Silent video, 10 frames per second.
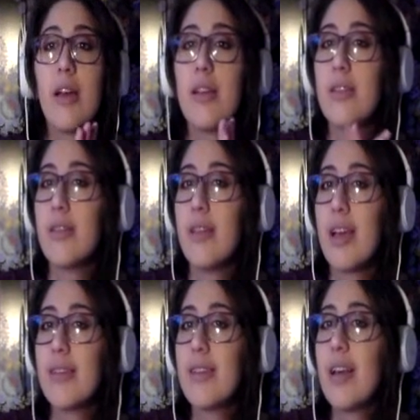Until
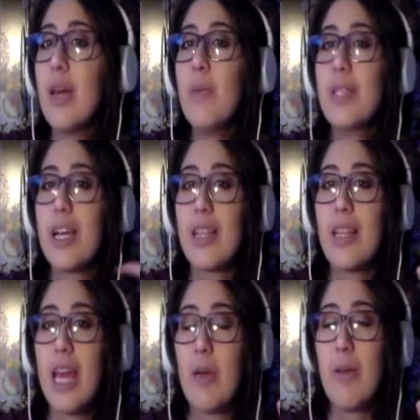next time, attack
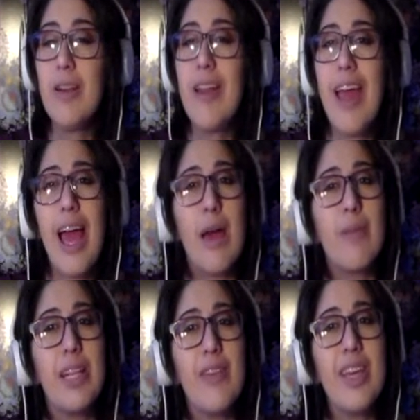the like button,
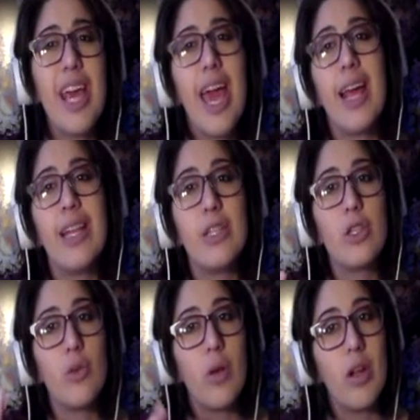happy living, and
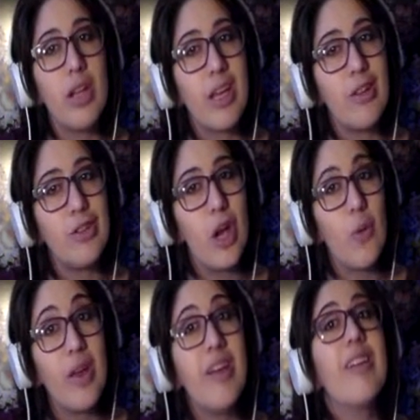let's do it all together,
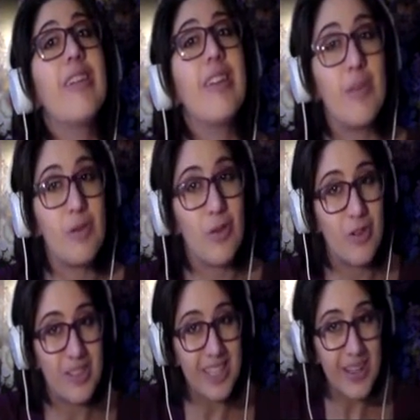shall we? Hipster
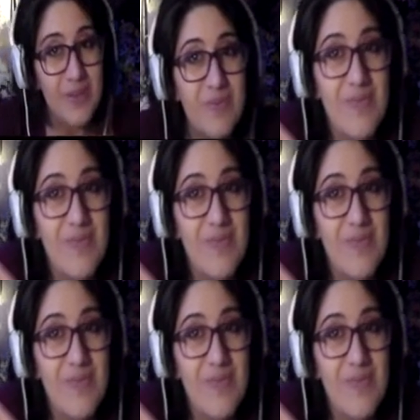fisted.